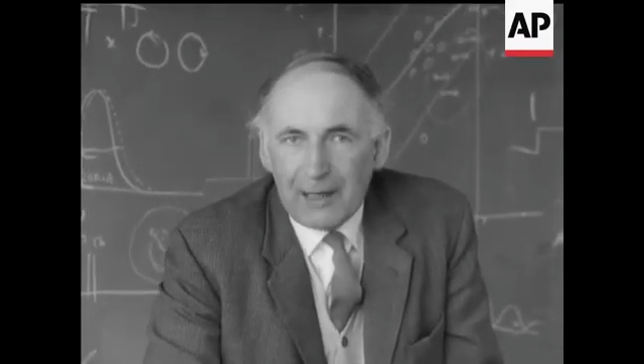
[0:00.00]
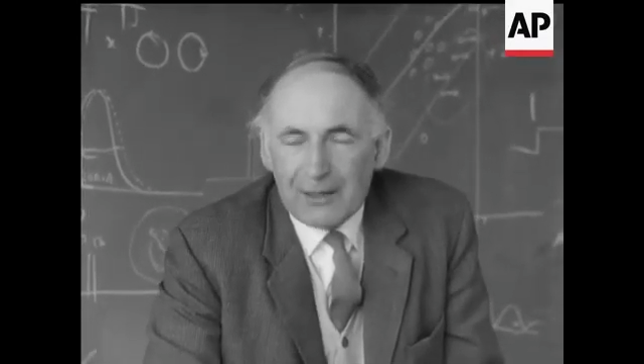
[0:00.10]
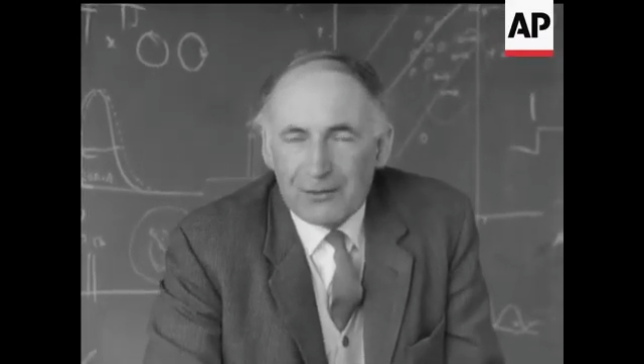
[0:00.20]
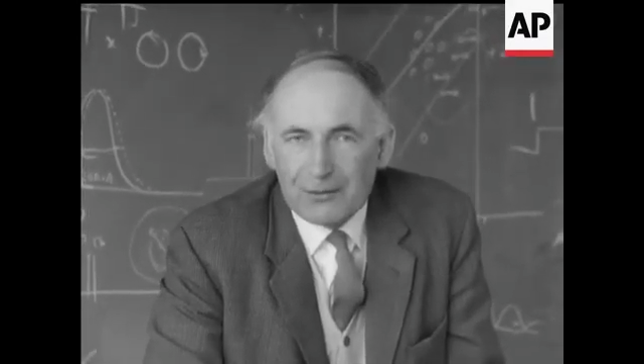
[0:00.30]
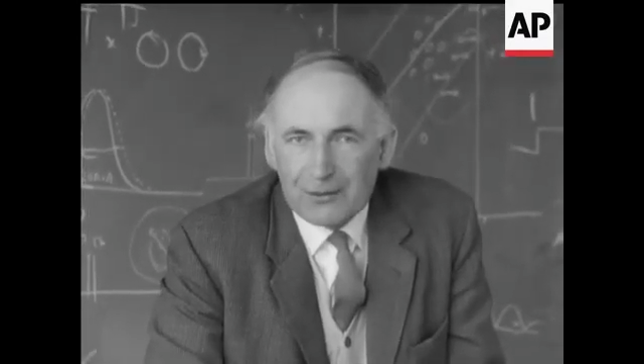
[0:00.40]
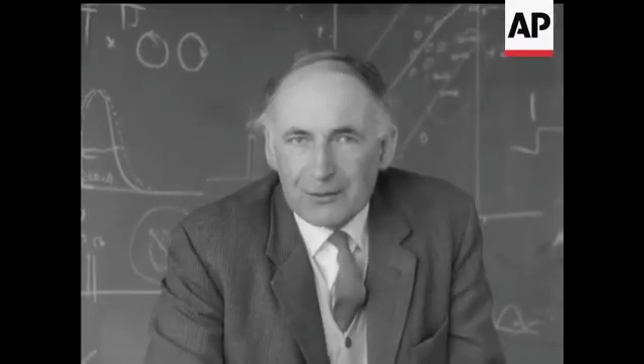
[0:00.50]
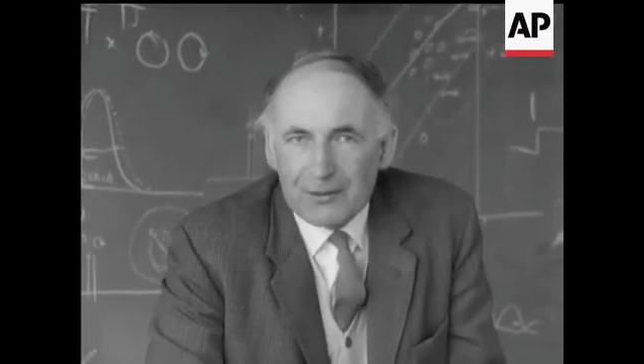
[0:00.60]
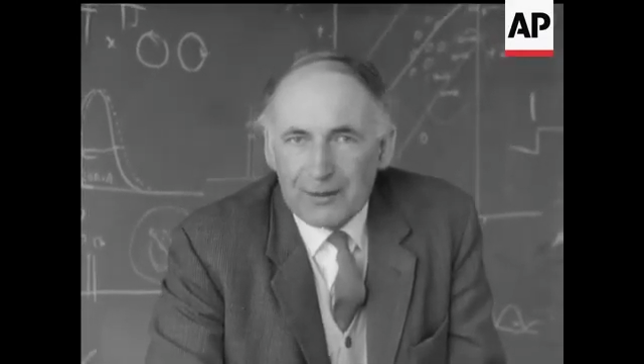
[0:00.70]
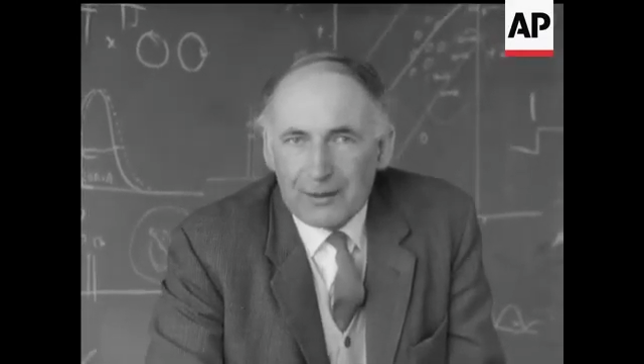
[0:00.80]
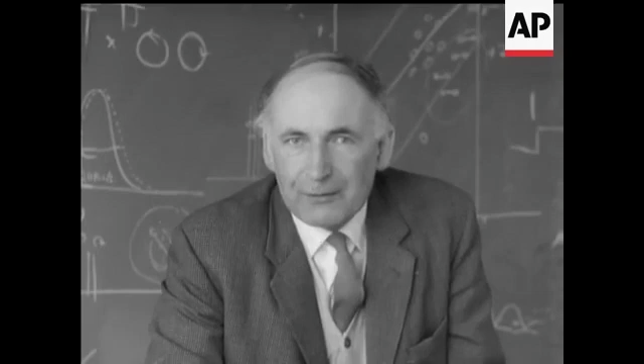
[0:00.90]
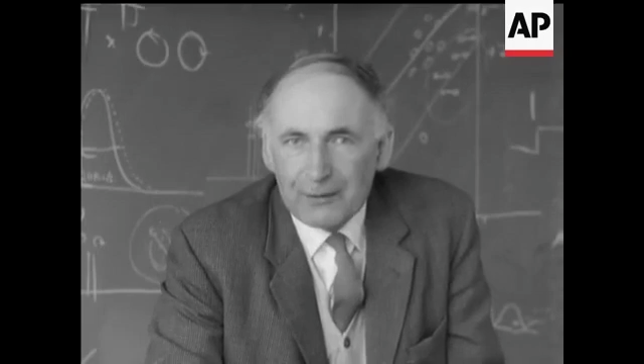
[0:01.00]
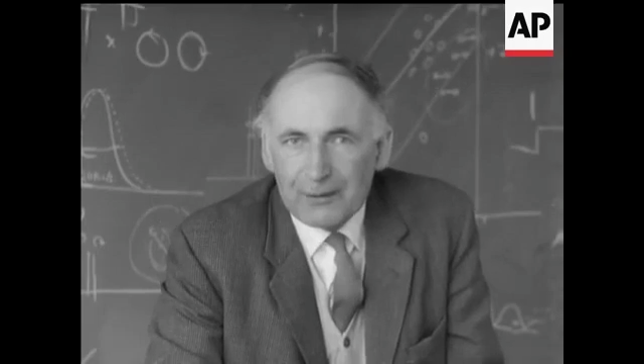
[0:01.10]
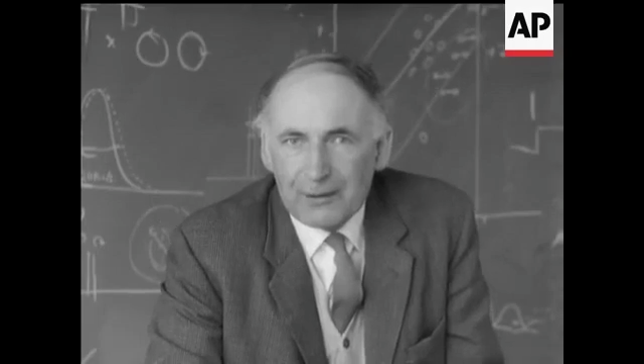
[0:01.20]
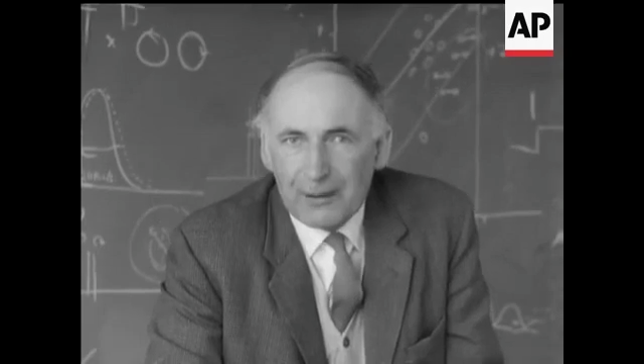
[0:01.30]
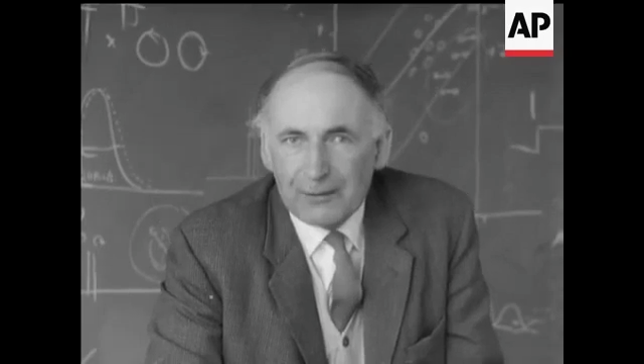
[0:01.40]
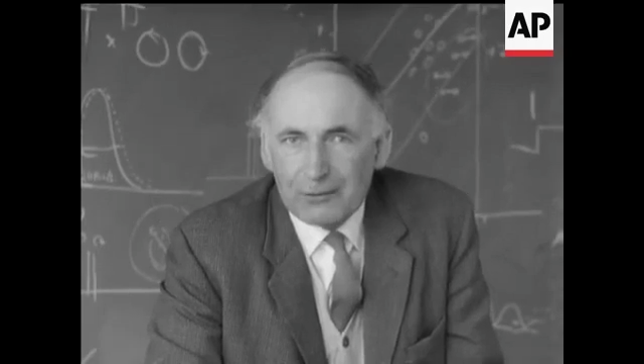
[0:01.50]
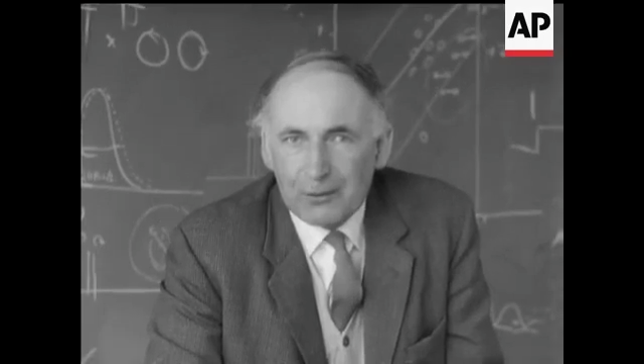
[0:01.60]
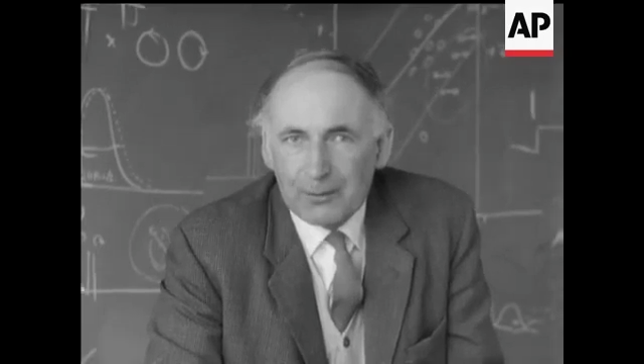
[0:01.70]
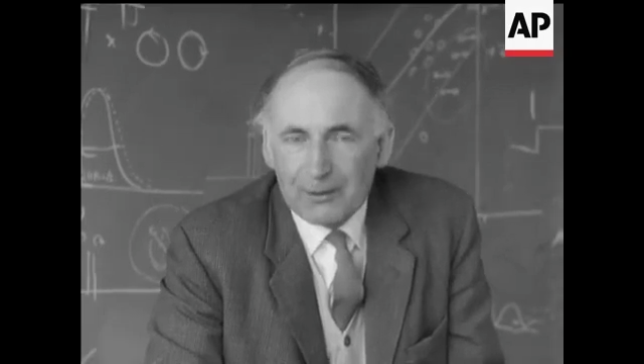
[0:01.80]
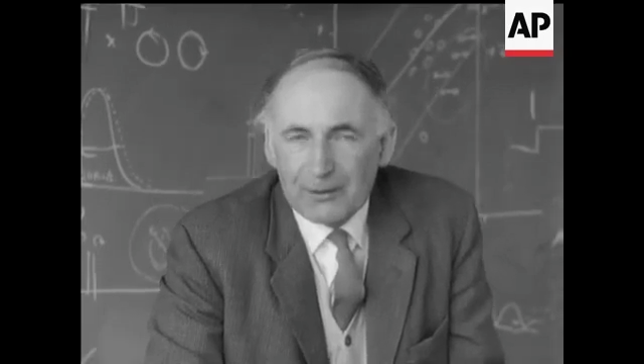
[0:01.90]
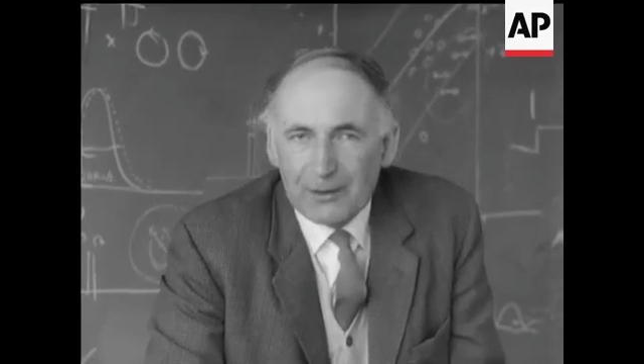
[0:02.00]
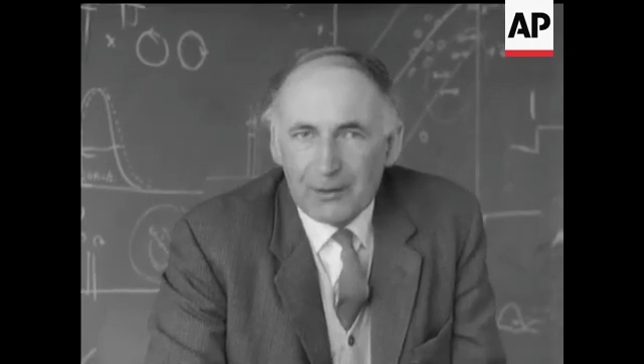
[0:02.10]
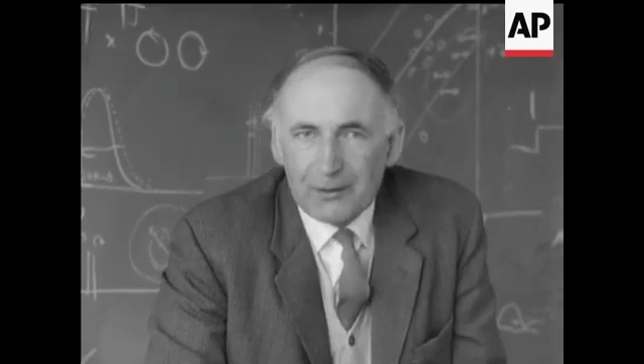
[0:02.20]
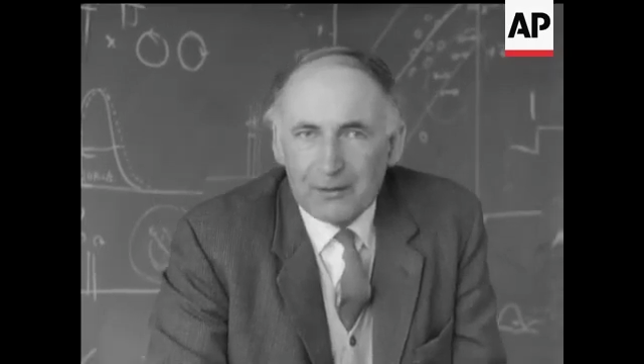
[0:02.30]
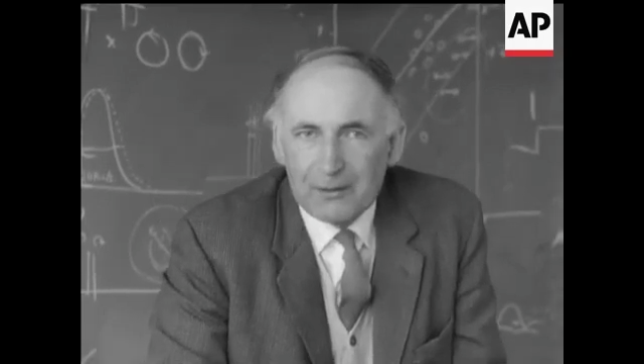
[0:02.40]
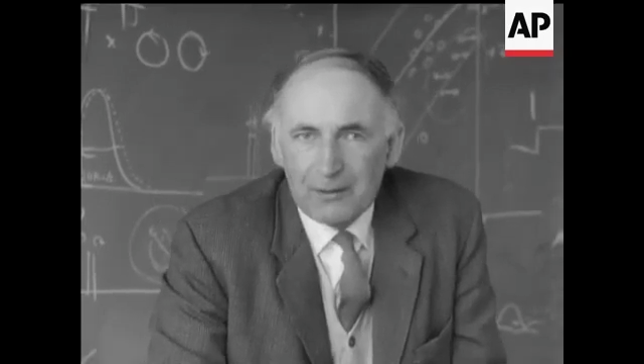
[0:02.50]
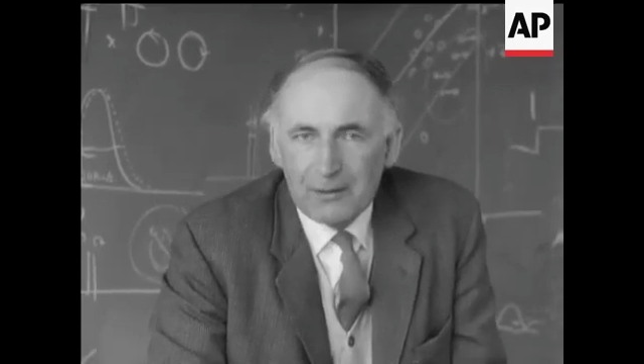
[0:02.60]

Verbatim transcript: an astronaut safely after orbiting the Earth